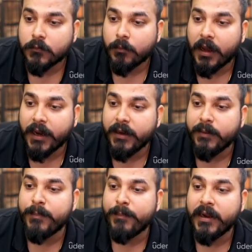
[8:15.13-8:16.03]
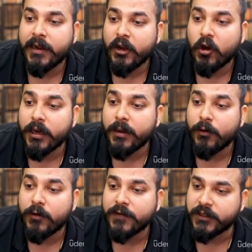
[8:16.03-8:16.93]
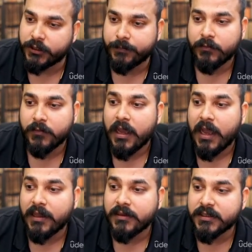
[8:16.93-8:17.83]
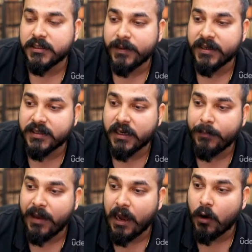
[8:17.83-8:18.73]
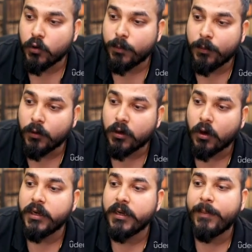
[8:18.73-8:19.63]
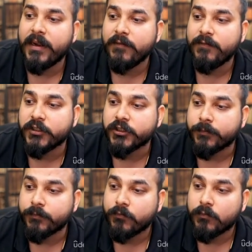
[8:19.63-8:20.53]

my independent or input feature. And this is basically my output or dependent feature,